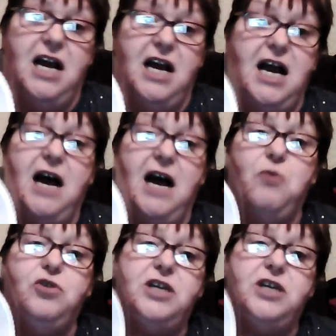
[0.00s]
I
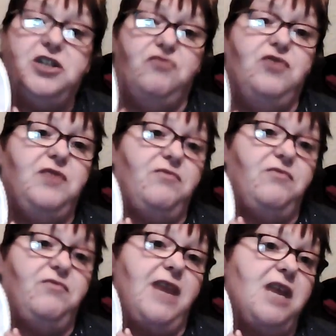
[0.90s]
would
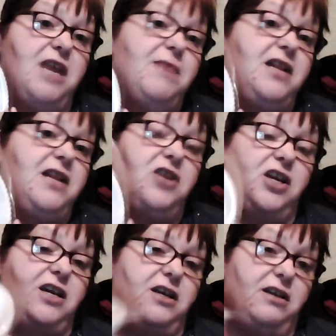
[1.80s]
recommend that
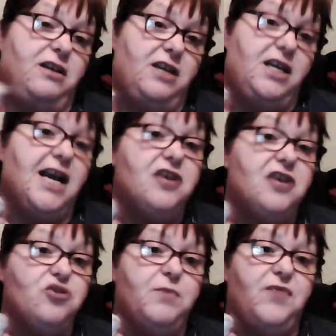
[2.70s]
you get
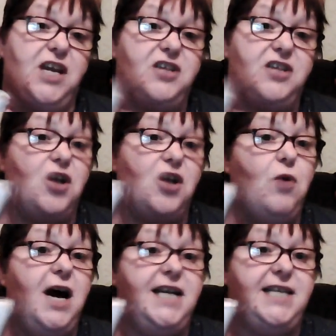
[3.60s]
some of these. They're
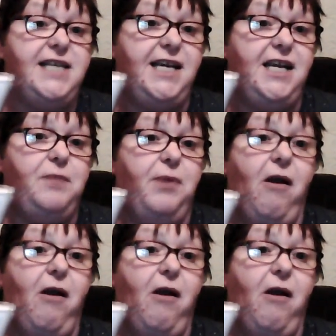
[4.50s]
quite deep,